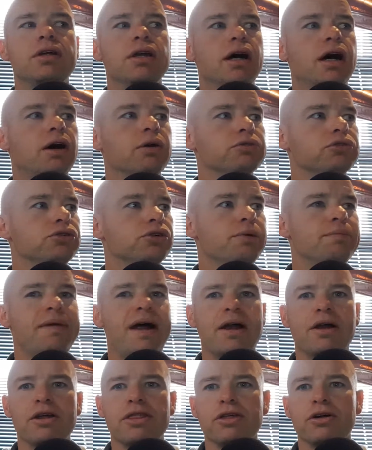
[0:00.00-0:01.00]
ultra
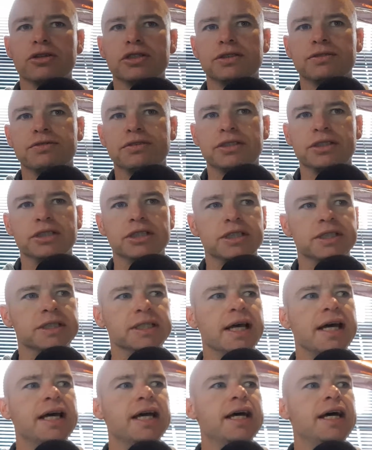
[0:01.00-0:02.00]
marathons, for
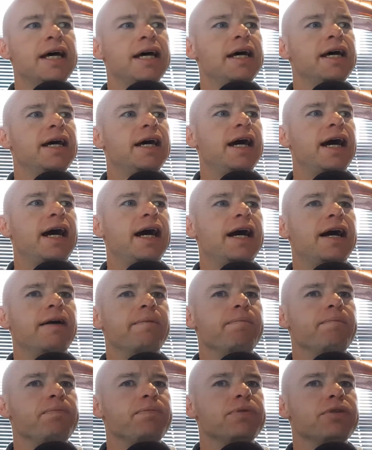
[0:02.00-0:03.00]
instance.
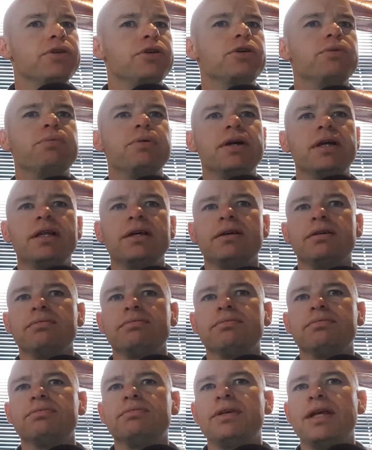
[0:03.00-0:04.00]
You
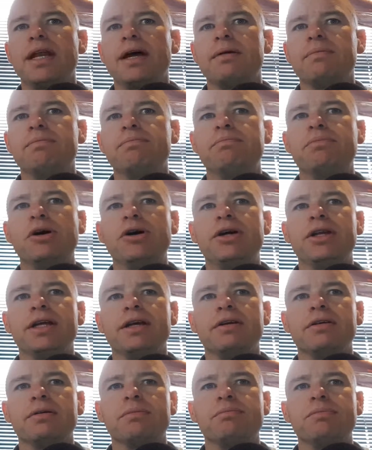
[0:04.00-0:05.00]
really,
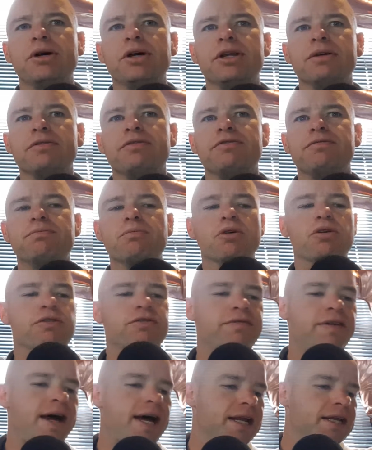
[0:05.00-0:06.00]
burning more
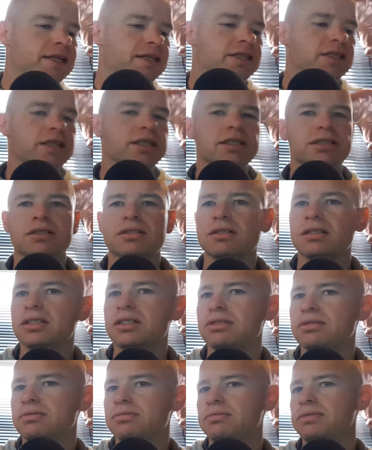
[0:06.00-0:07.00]
fat
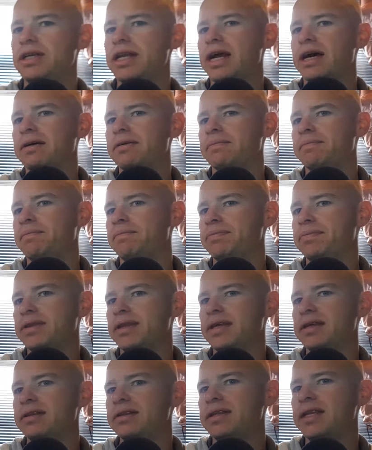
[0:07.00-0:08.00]
is
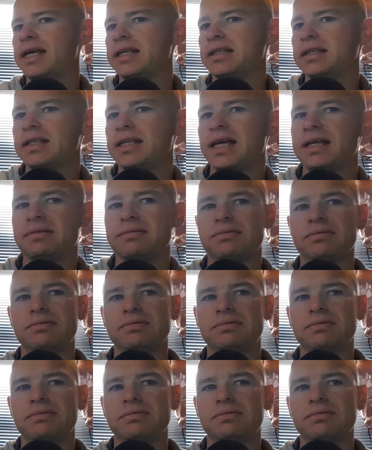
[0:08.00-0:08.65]
that